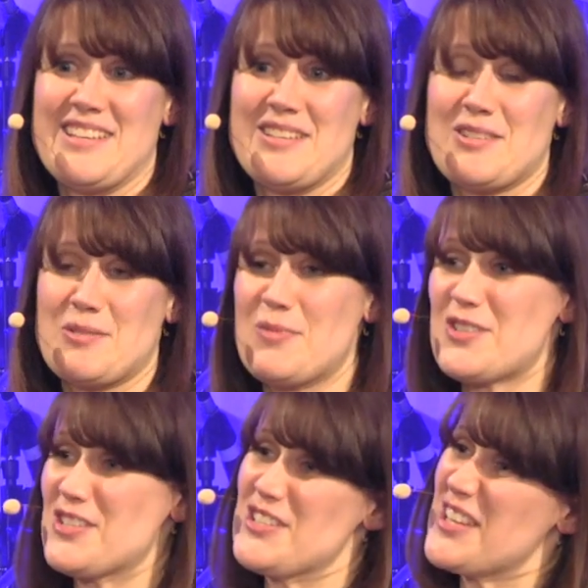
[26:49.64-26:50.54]

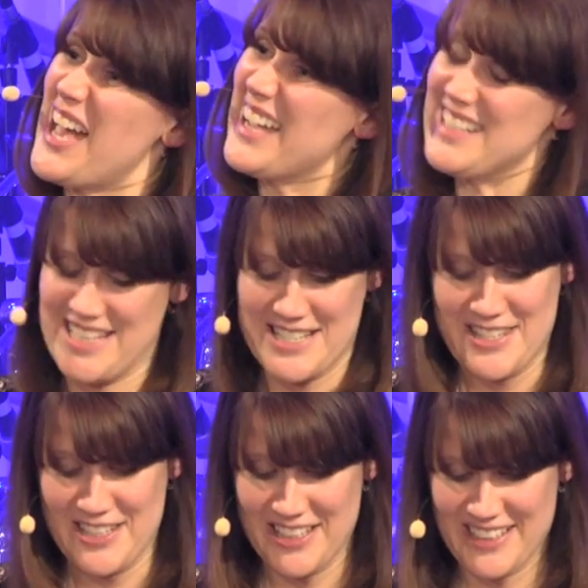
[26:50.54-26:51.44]
Someone's decided
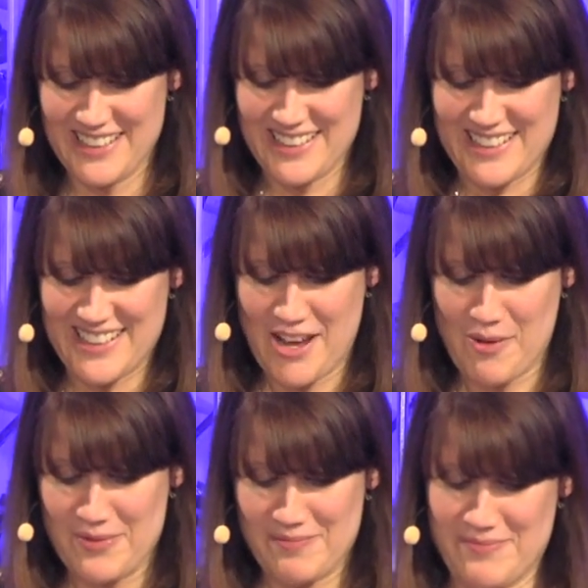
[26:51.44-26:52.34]
that, you
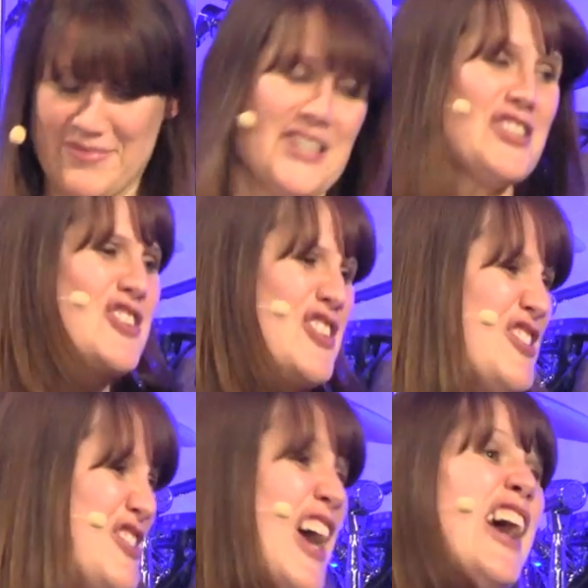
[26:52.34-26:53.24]
know, this
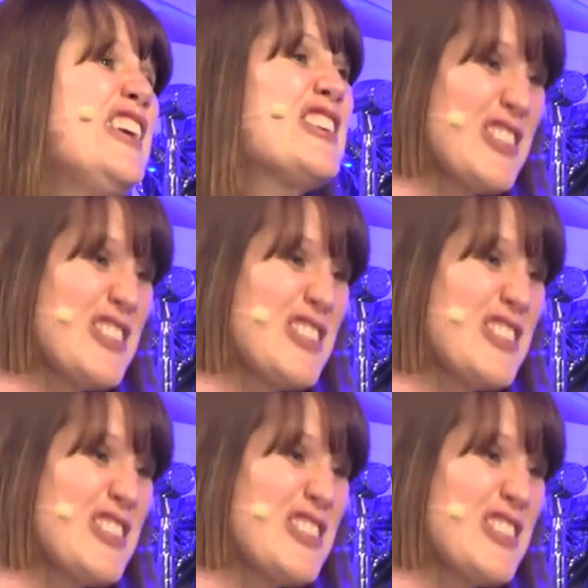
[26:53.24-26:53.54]
just takes